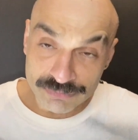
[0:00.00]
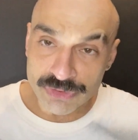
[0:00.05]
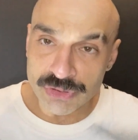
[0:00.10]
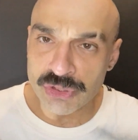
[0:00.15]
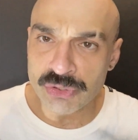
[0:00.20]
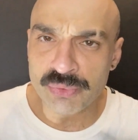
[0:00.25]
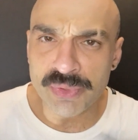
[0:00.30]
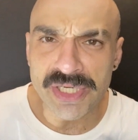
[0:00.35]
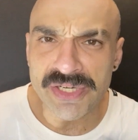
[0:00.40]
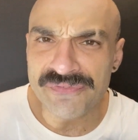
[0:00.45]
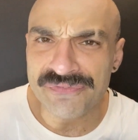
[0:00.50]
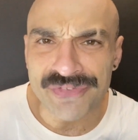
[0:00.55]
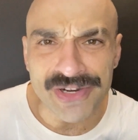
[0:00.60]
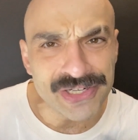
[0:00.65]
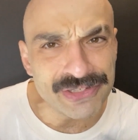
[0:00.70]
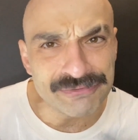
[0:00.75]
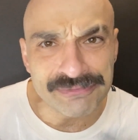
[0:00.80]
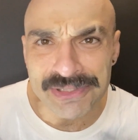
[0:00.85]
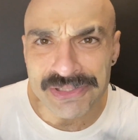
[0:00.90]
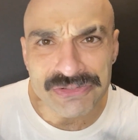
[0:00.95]
You were in
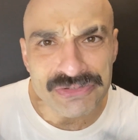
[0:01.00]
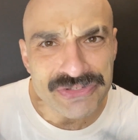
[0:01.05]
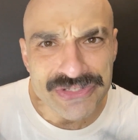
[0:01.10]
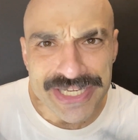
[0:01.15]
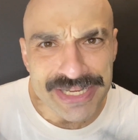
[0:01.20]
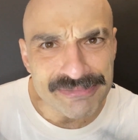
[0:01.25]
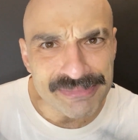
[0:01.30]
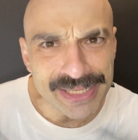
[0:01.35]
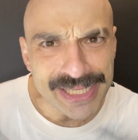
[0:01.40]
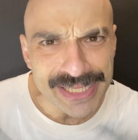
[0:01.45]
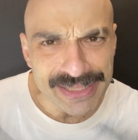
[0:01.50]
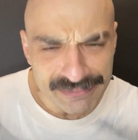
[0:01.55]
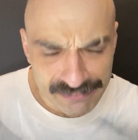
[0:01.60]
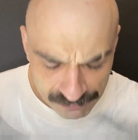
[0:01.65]
front of me to see me.